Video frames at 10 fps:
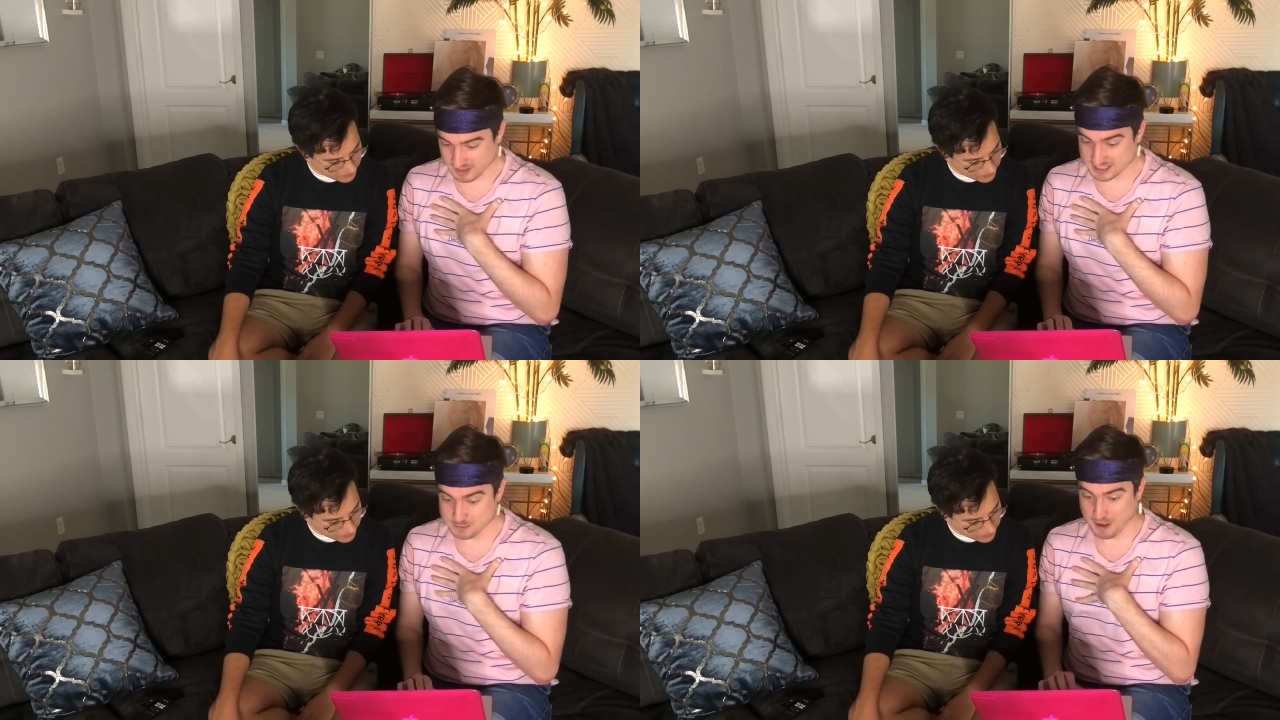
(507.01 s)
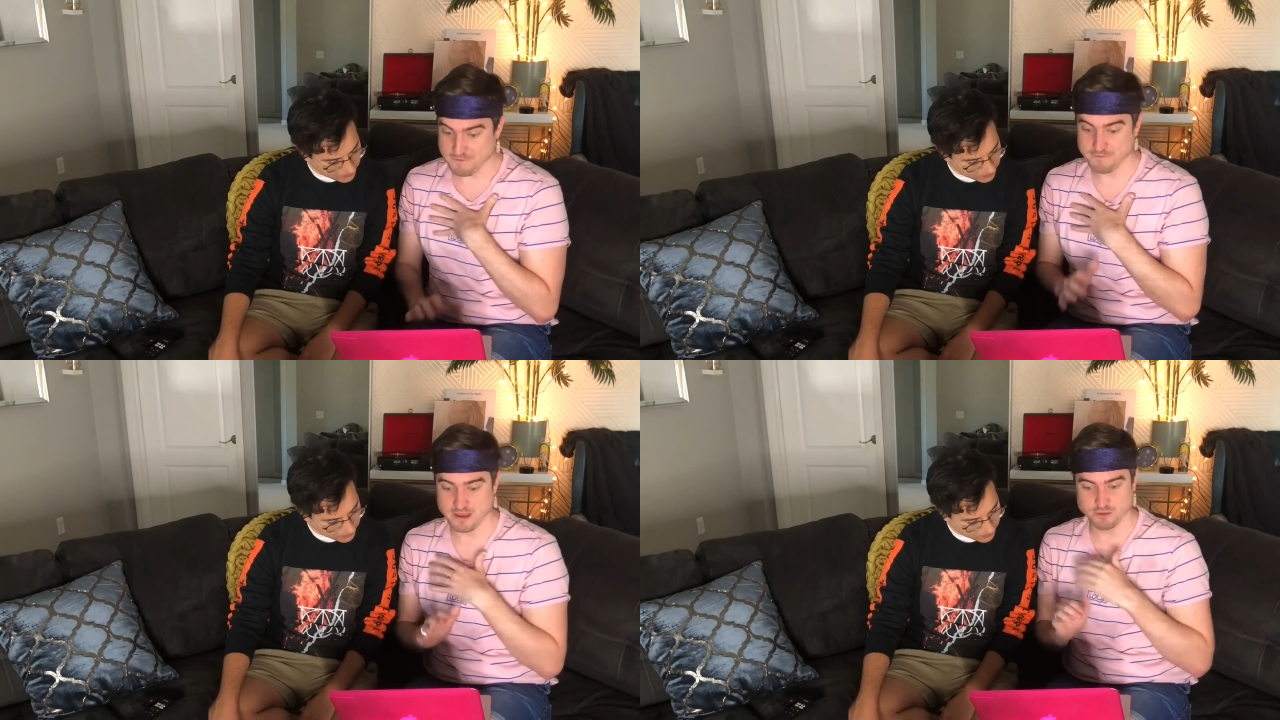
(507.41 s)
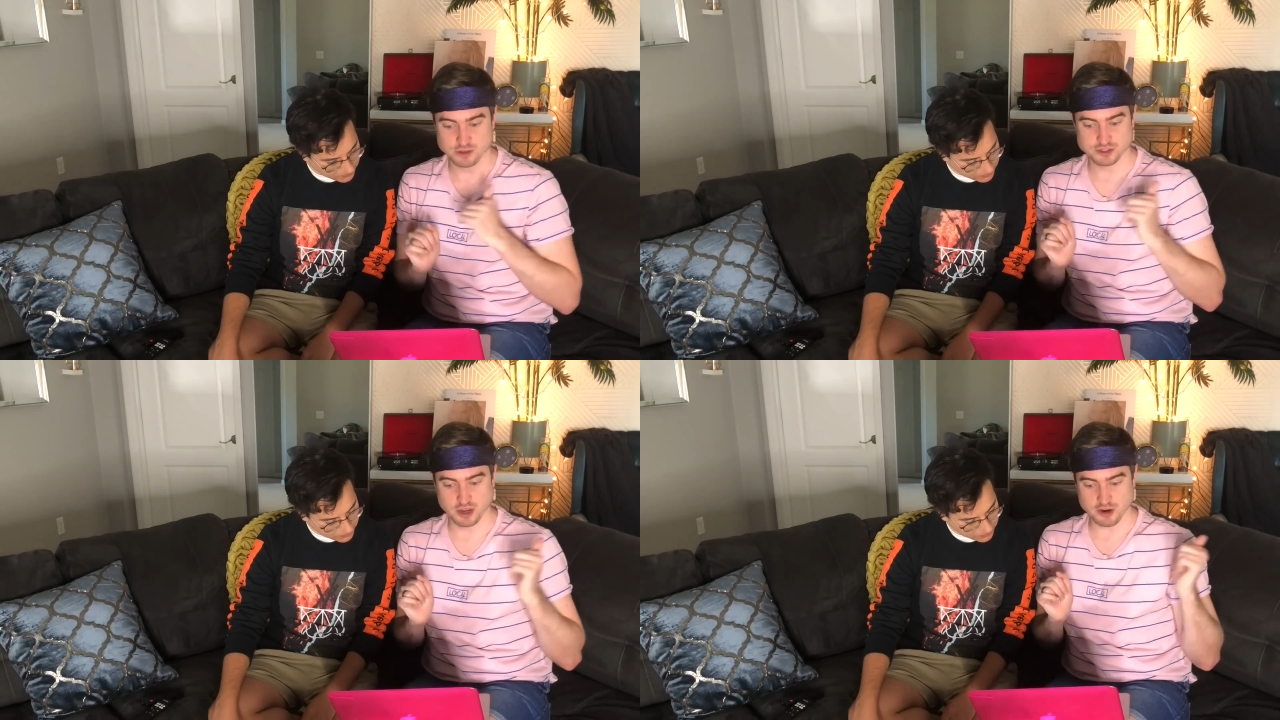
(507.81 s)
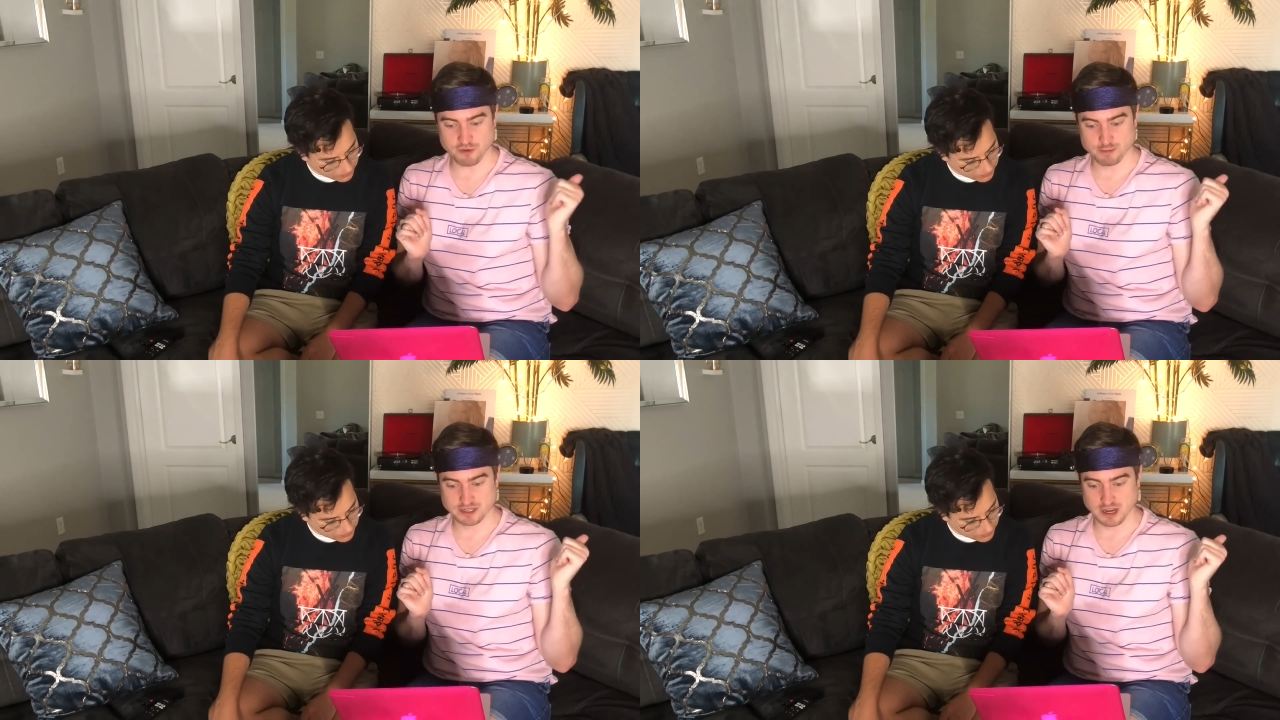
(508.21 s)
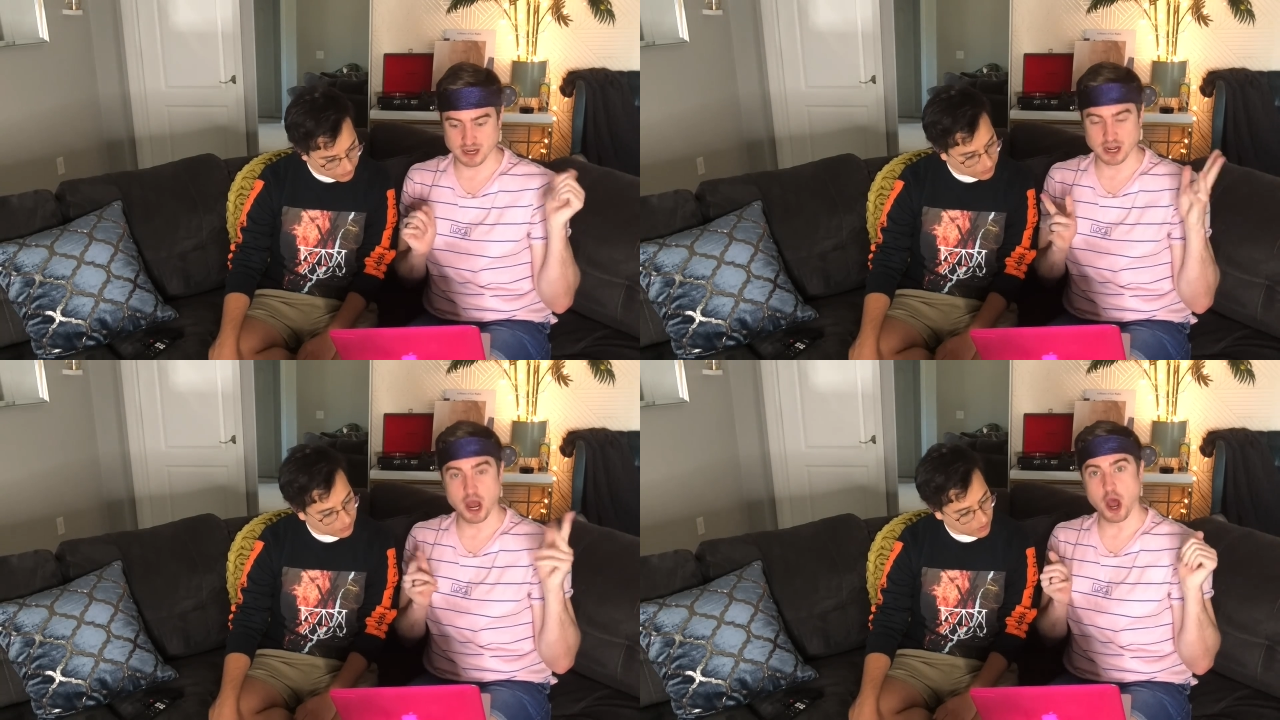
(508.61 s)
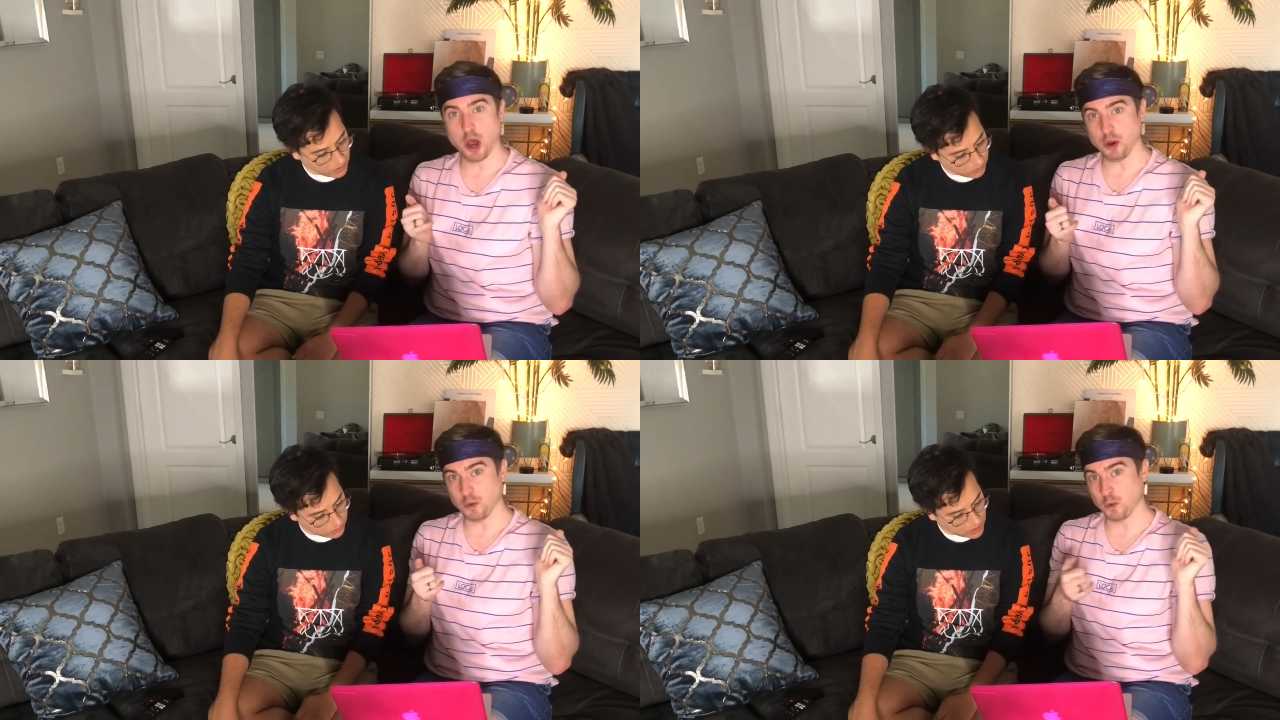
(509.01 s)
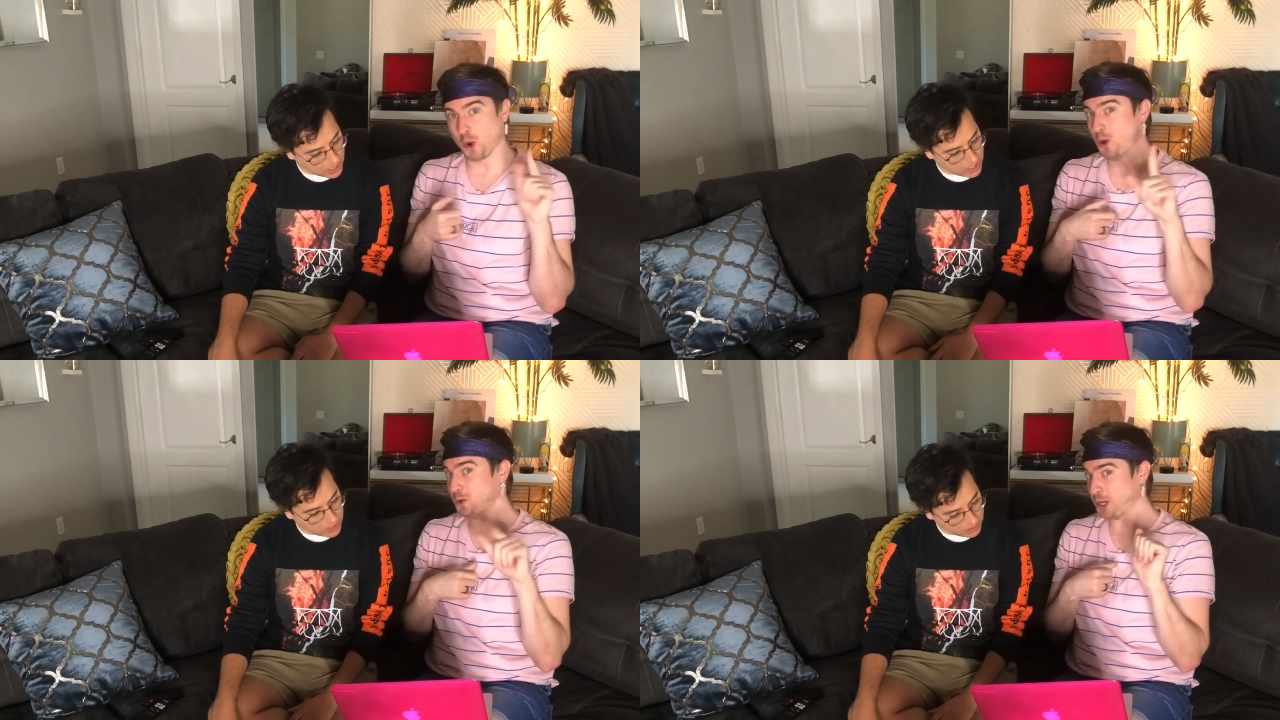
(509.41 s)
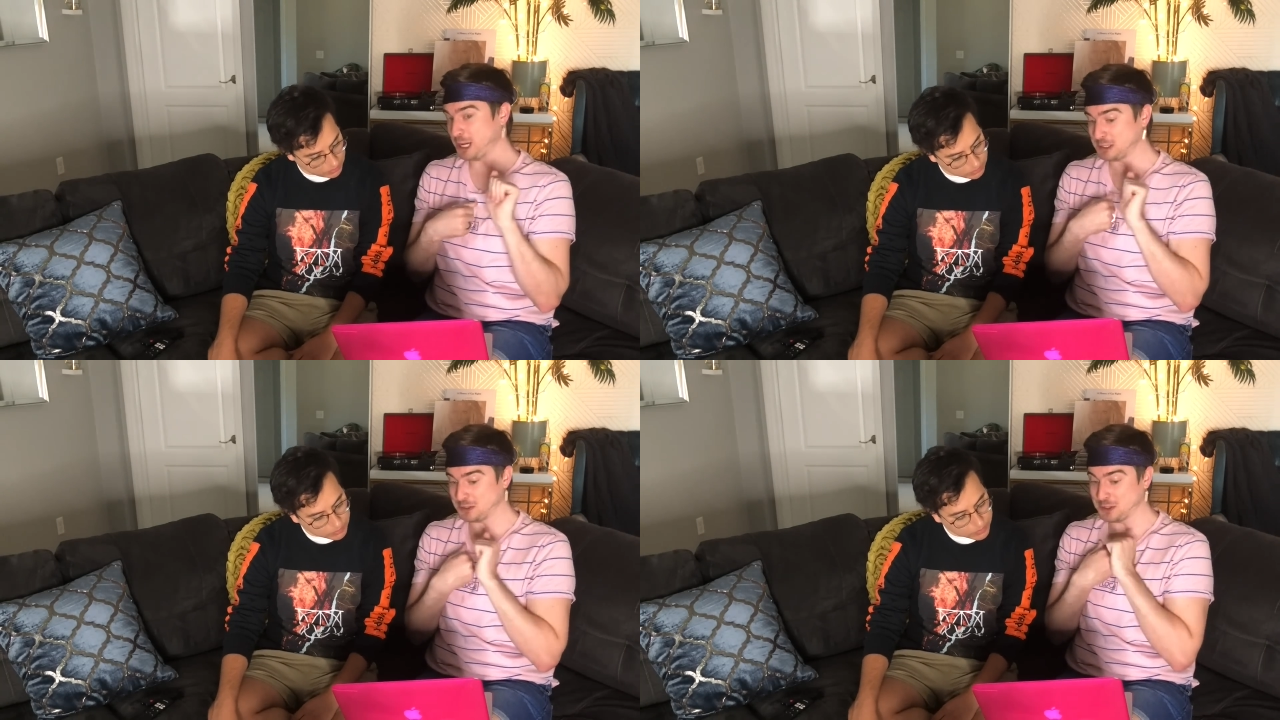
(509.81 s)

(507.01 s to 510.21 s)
Speaker 1: This is my favorite song from Madonna. Oh, okay, sis,